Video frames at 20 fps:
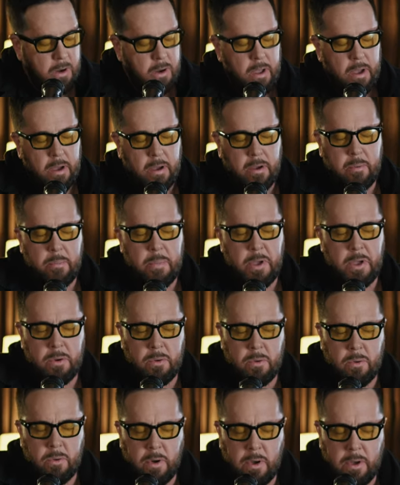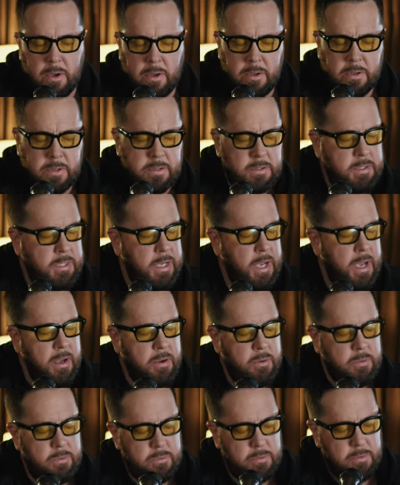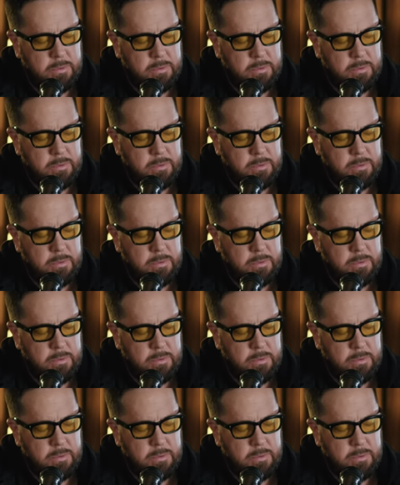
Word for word: I've been run down,